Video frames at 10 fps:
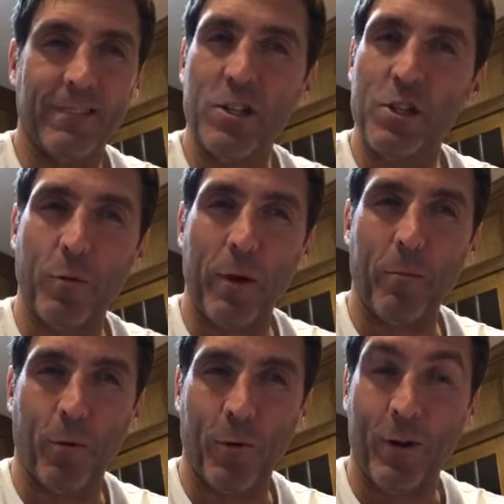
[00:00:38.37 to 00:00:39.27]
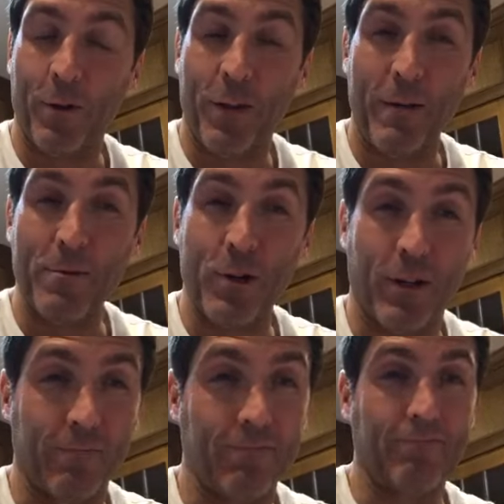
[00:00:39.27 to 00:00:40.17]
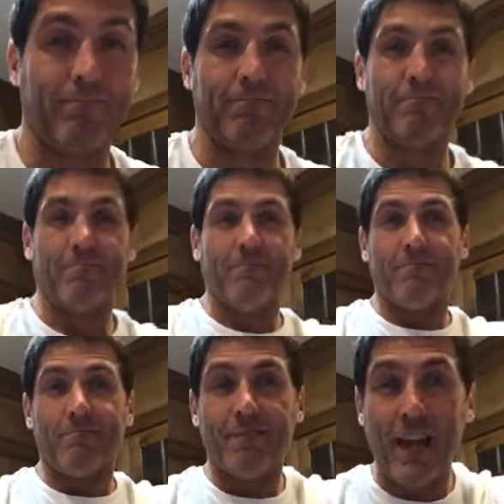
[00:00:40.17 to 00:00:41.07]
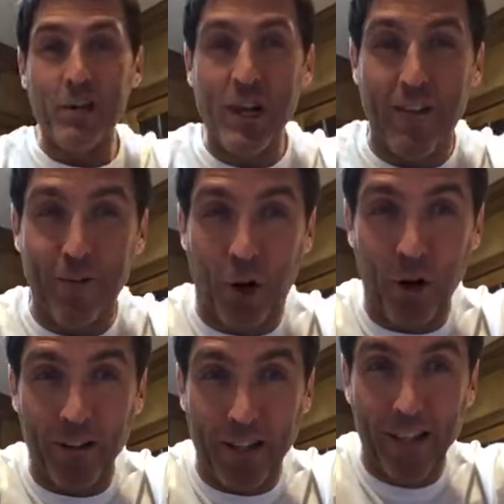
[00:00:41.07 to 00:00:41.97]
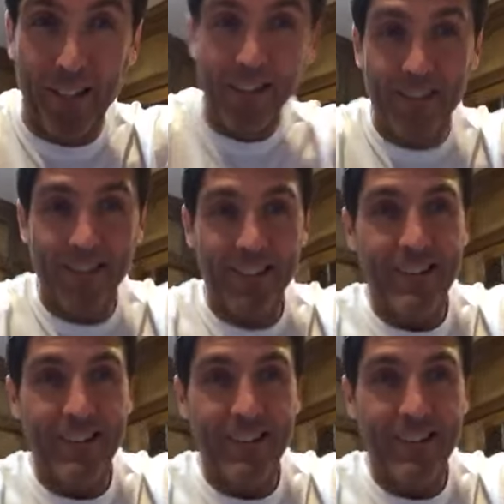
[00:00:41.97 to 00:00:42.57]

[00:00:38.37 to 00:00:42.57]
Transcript: This is the WhiteBoard Weather theme song. In case you haven't heard it lately,